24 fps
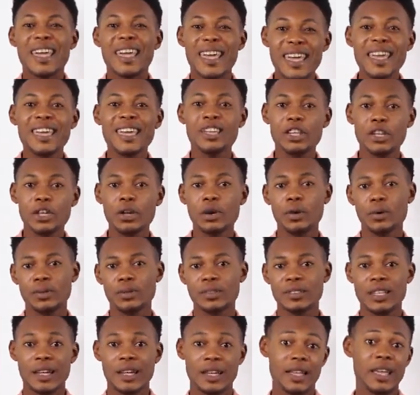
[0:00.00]
he
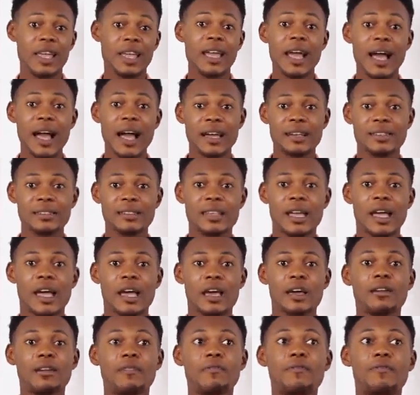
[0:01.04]
knows that he has
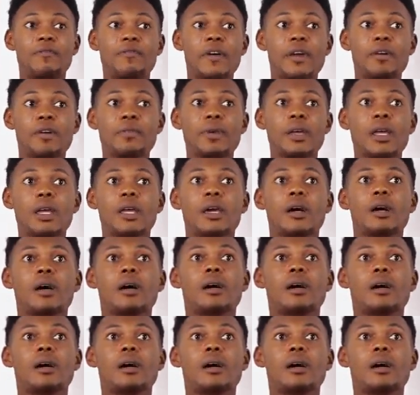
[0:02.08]
a very